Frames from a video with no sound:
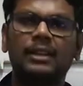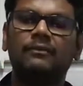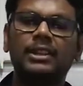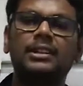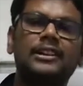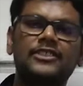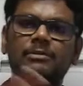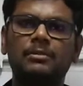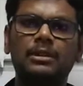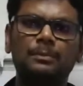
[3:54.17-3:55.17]
When
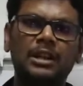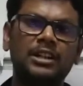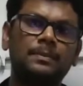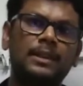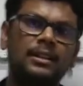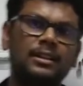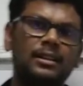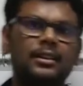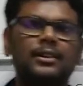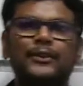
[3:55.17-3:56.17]
customer will multiply,
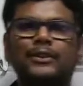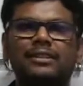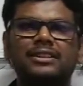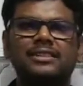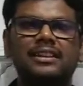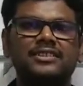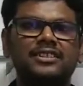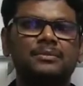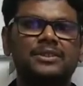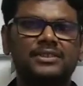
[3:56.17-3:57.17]
goodwill is raised in
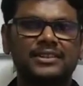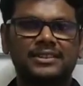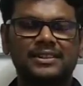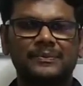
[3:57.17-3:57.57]
the business.